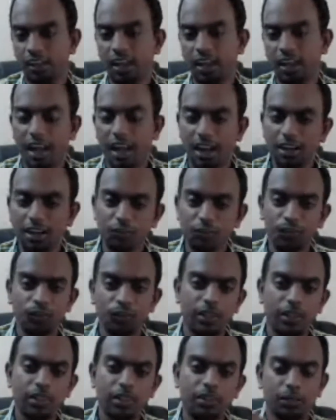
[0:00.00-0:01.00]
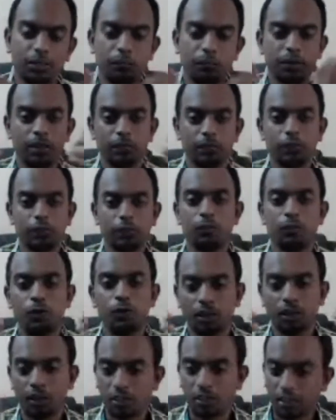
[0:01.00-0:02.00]
And if you write a BMW
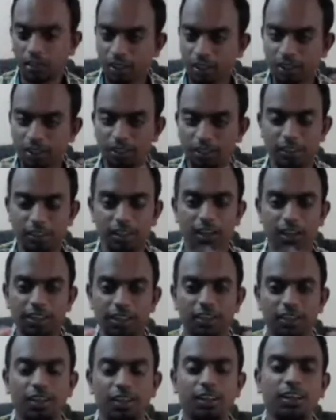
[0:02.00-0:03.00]
car or Audi car